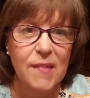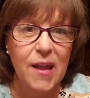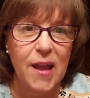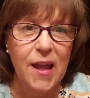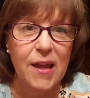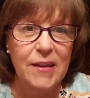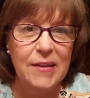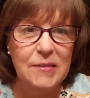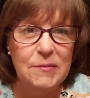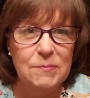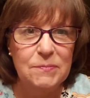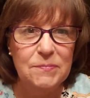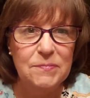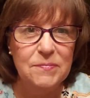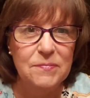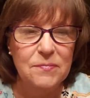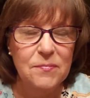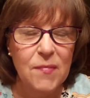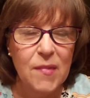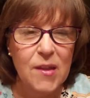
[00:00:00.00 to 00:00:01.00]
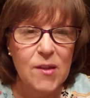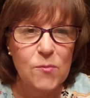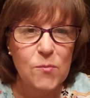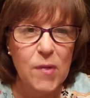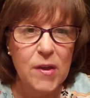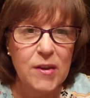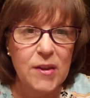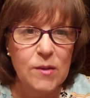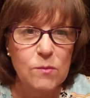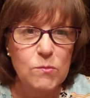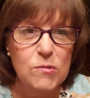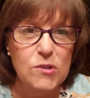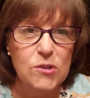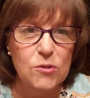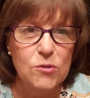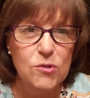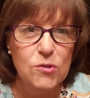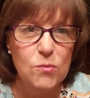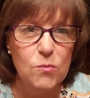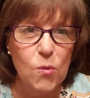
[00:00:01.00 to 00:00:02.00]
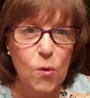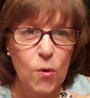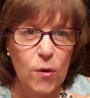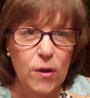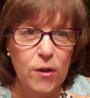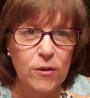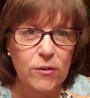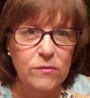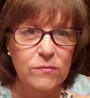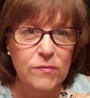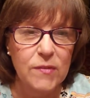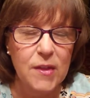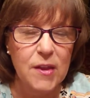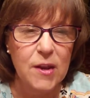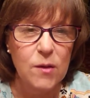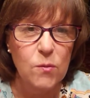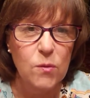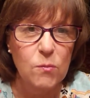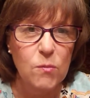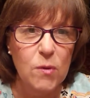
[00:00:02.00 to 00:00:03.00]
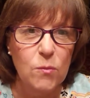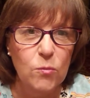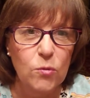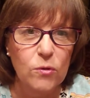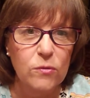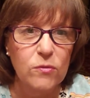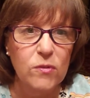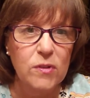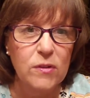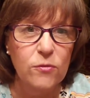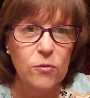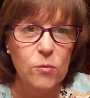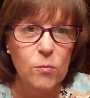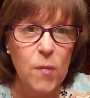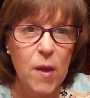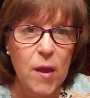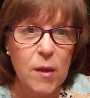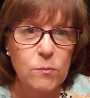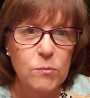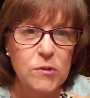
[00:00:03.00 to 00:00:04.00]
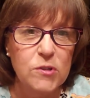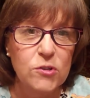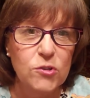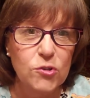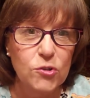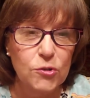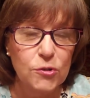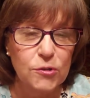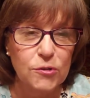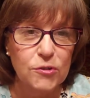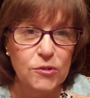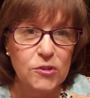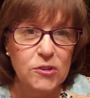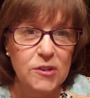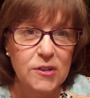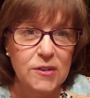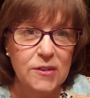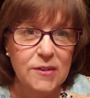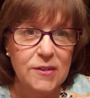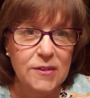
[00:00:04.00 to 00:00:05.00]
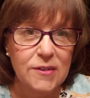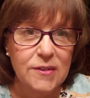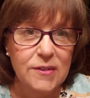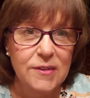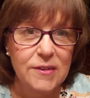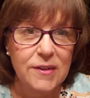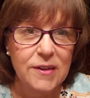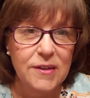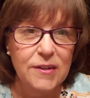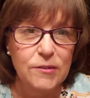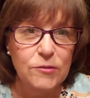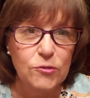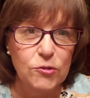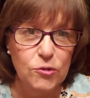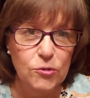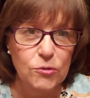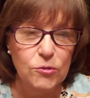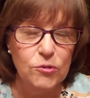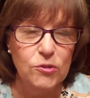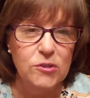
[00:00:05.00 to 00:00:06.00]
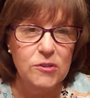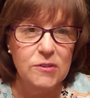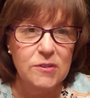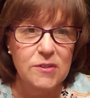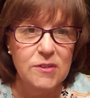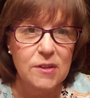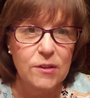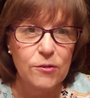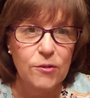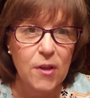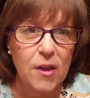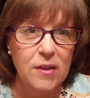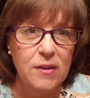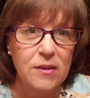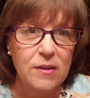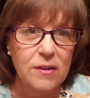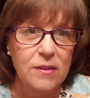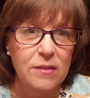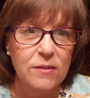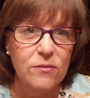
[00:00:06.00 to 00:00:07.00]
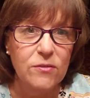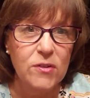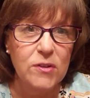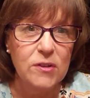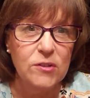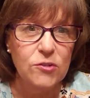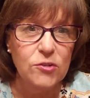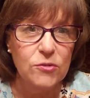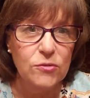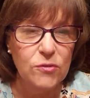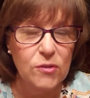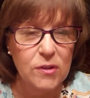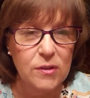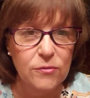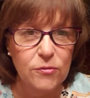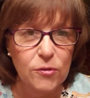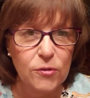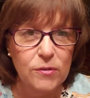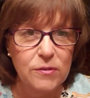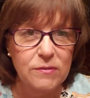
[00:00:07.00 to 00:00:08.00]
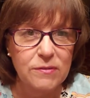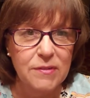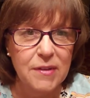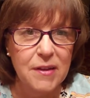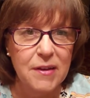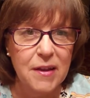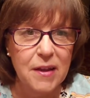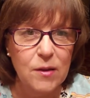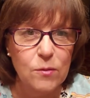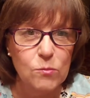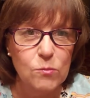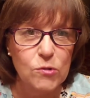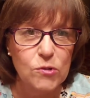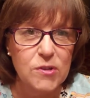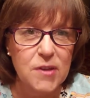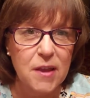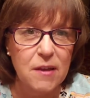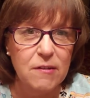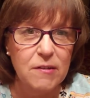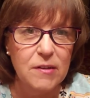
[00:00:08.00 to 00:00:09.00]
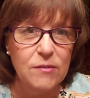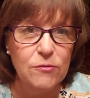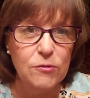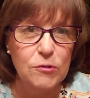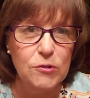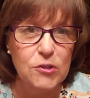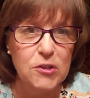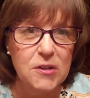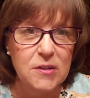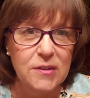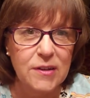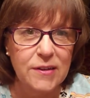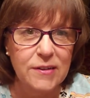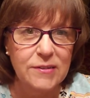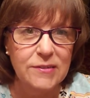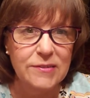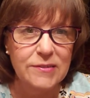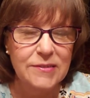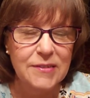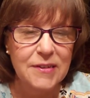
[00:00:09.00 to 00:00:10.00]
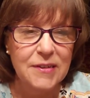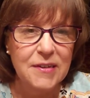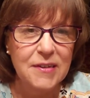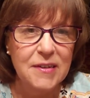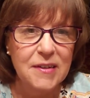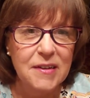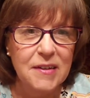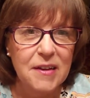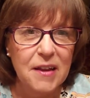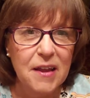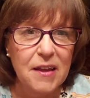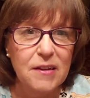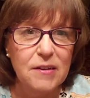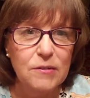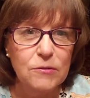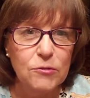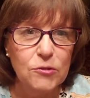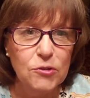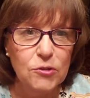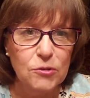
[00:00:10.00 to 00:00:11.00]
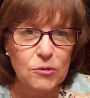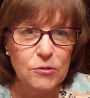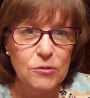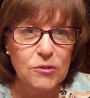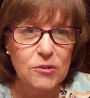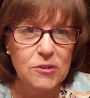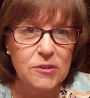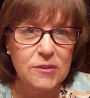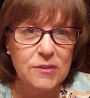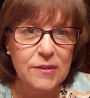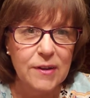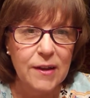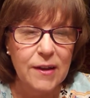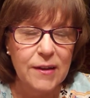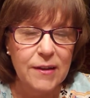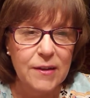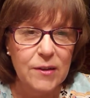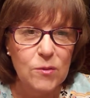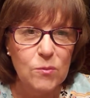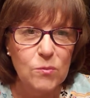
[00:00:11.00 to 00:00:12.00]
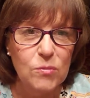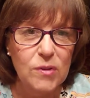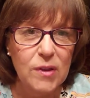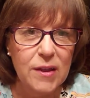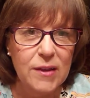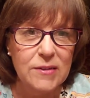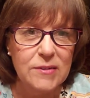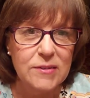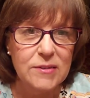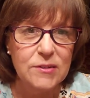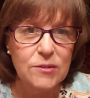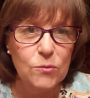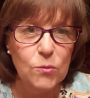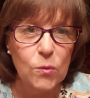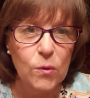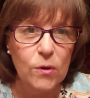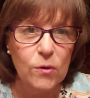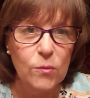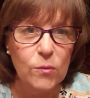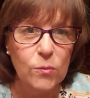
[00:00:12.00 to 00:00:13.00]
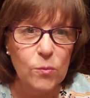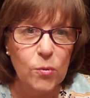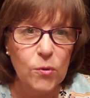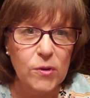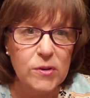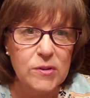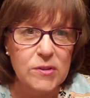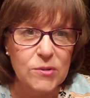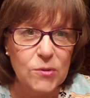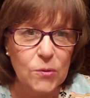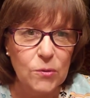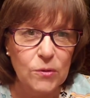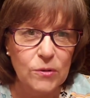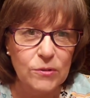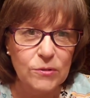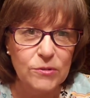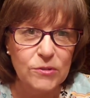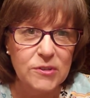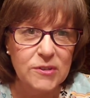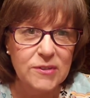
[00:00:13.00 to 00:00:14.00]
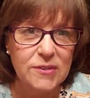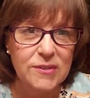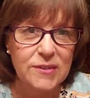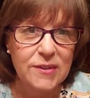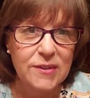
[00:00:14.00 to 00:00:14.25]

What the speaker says: Hi, my name is Susan Moyer, and I'm a member of Clifford Baptist Church. And our church is located in the village of Clifford in Amherst County, Virginia. And at our church, I am blessed to work with preschoolers.